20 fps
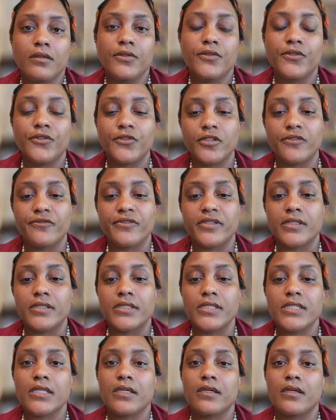
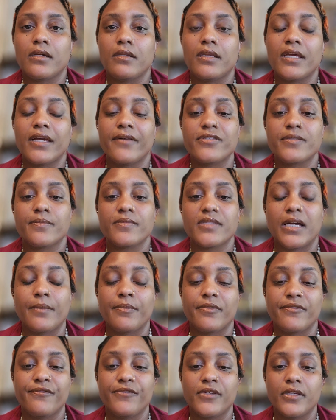nervous and have some type
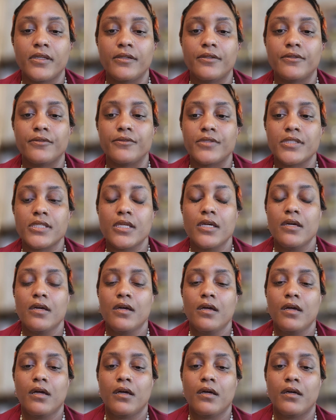of fears
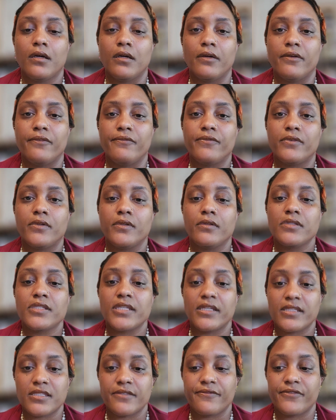of
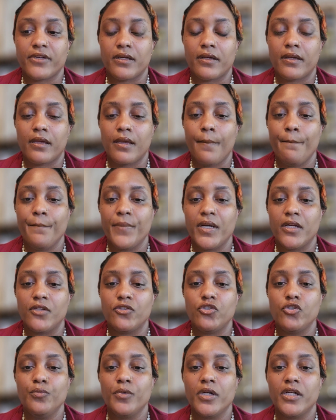testifying, but
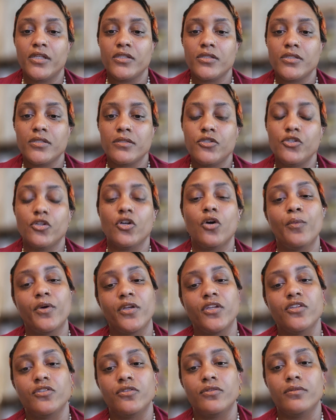you don't want
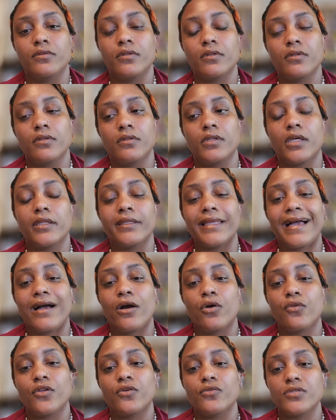to allow
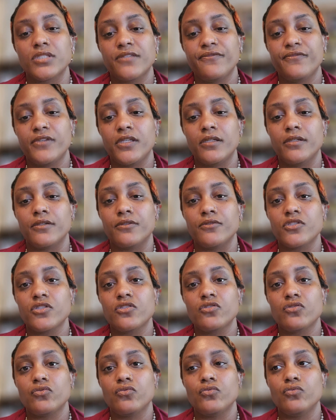those fears
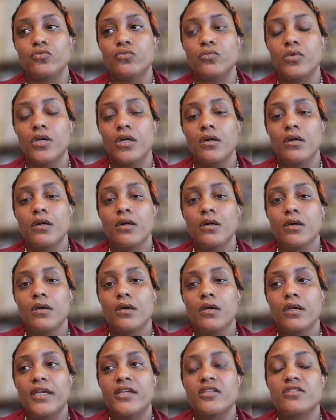to
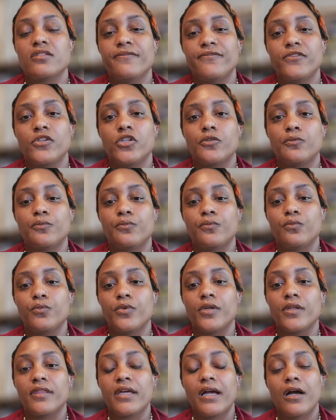interfere
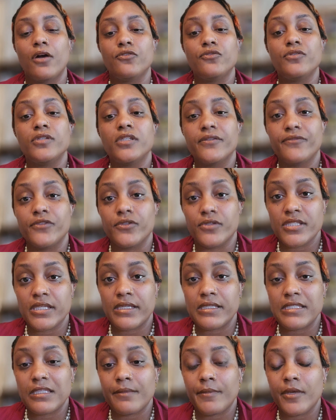with how you give your
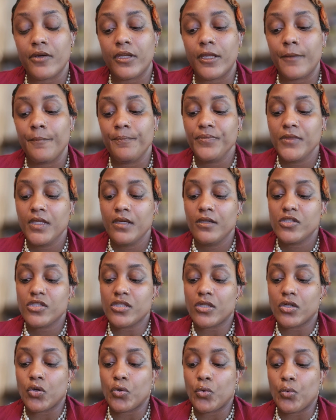testimony.
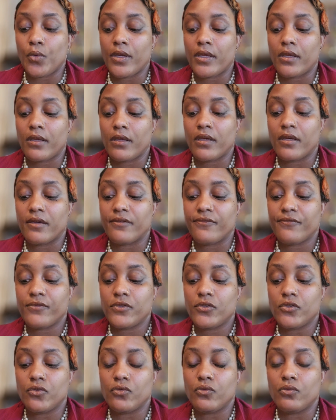So if
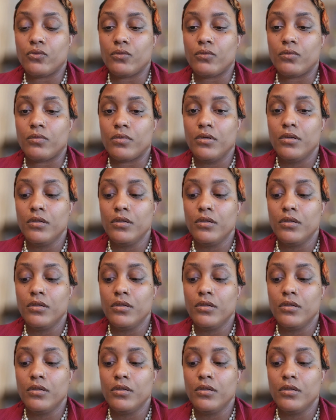you